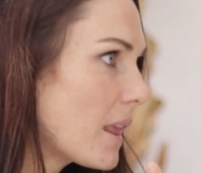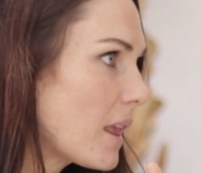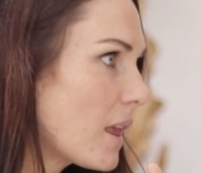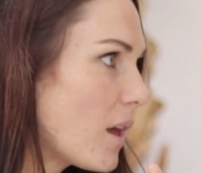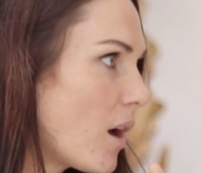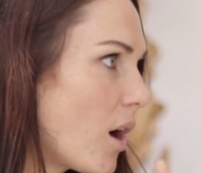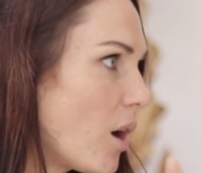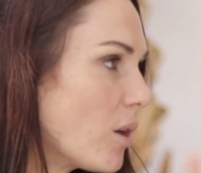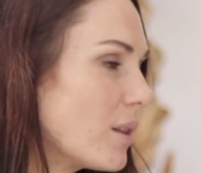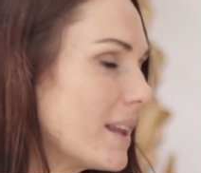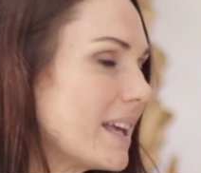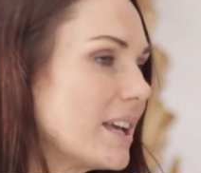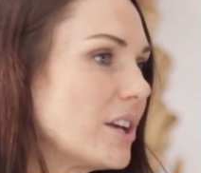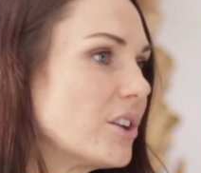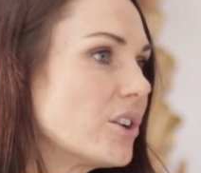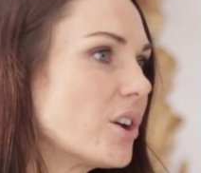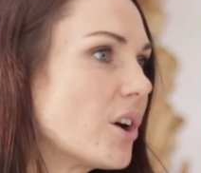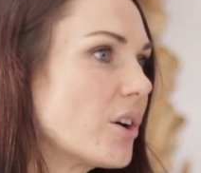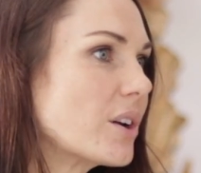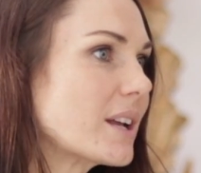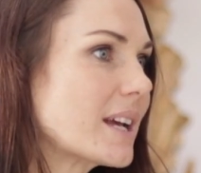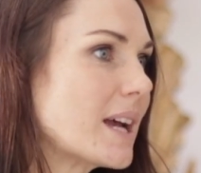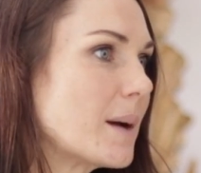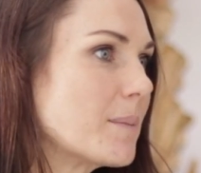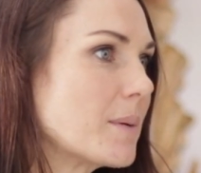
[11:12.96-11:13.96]
I'll let you know in
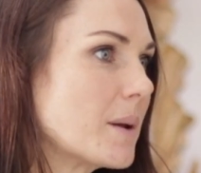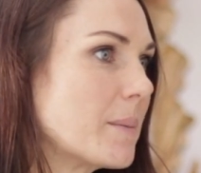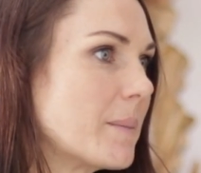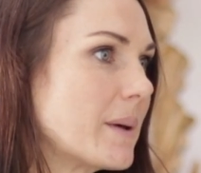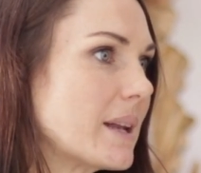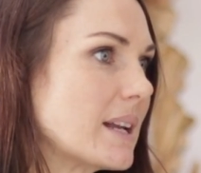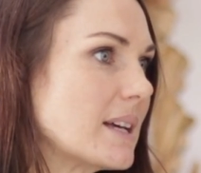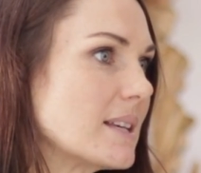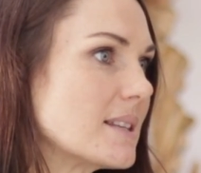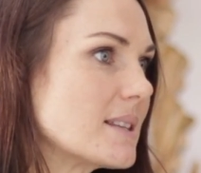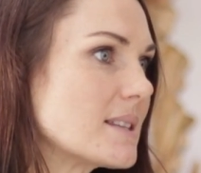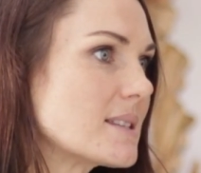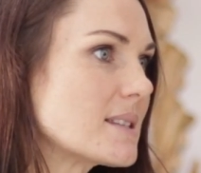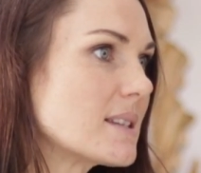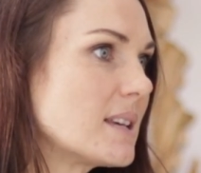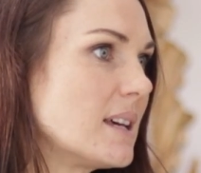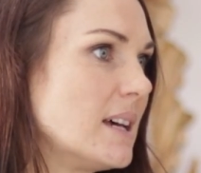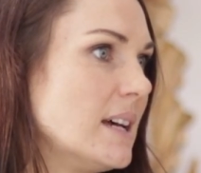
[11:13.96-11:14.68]
a couple of minutes.